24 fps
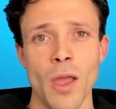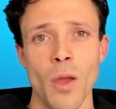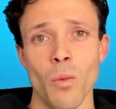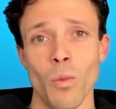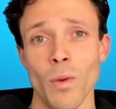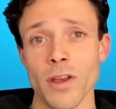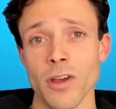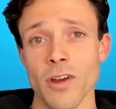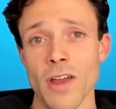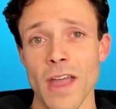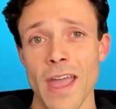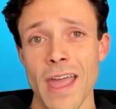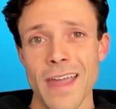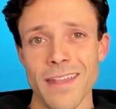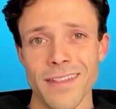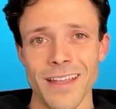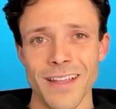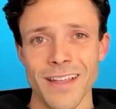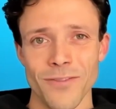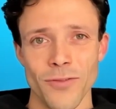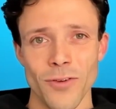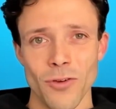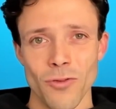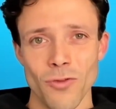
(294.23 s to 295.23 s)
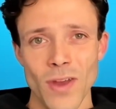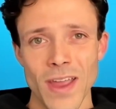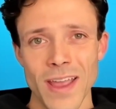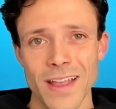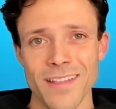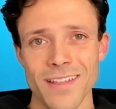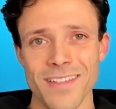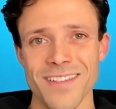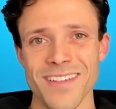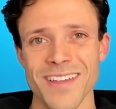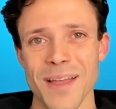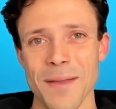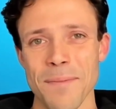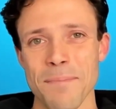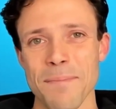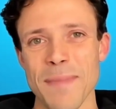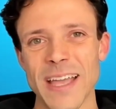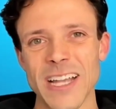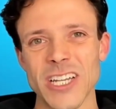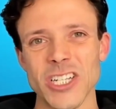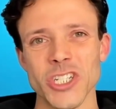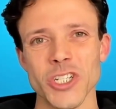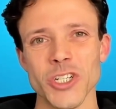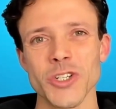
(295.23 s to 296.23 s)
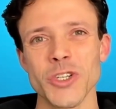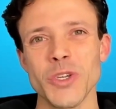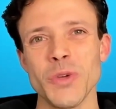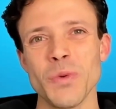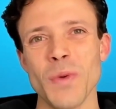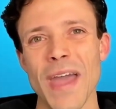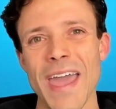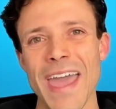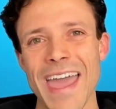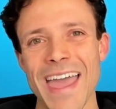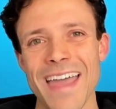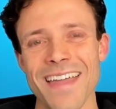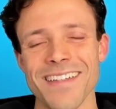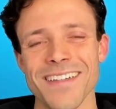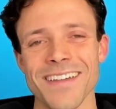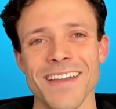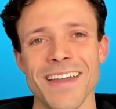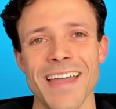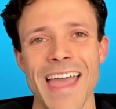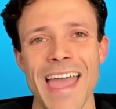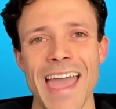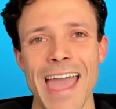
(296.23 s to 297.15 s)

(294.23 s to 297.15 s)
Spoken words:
When you're asking for rates, make sure you ask